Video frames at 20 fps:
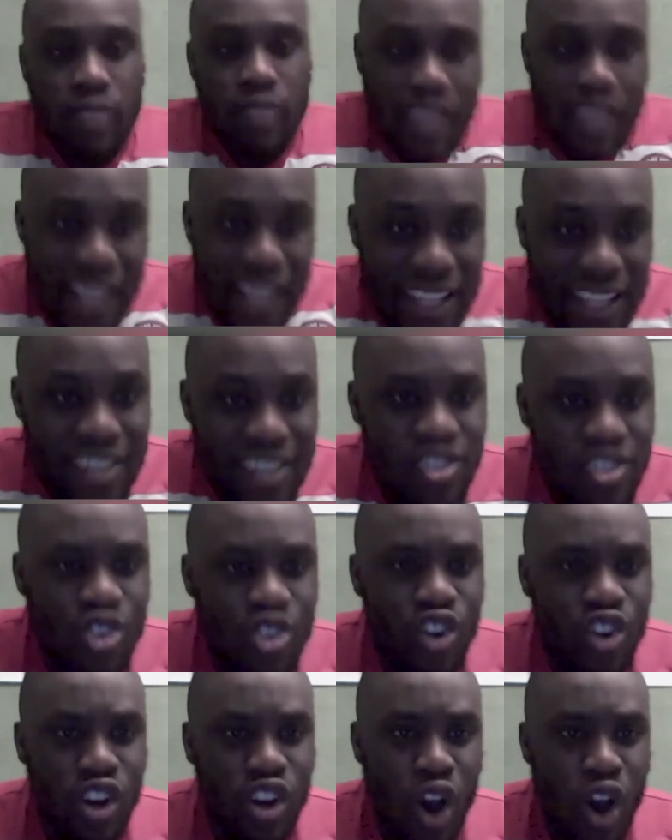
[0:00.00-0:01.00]
He didn't
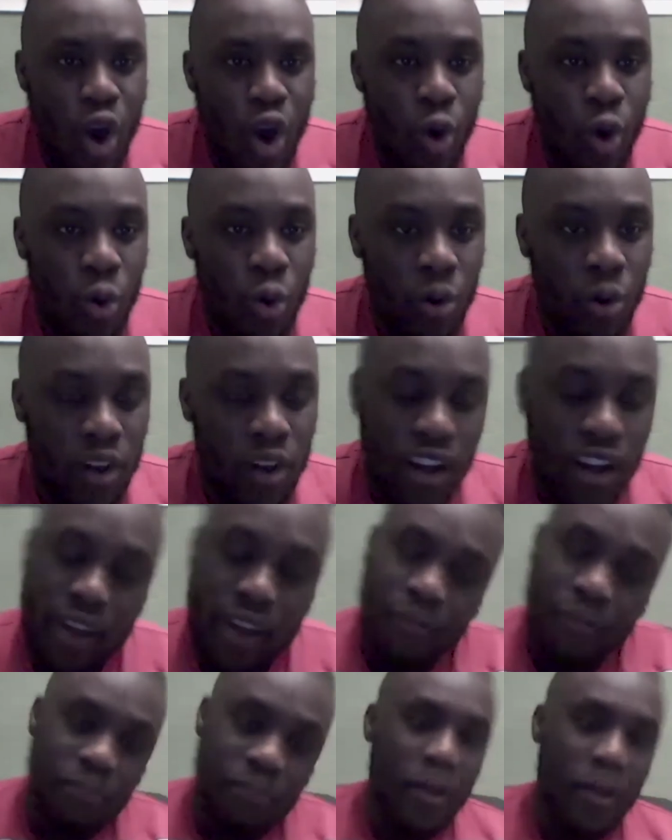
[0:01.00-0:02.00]
score a goal,
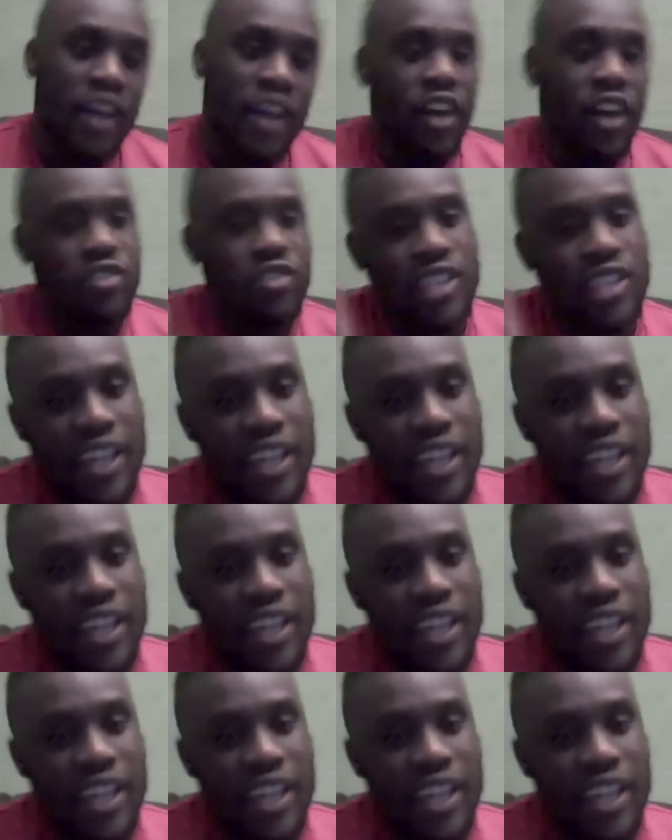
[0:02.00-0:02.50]
but obviously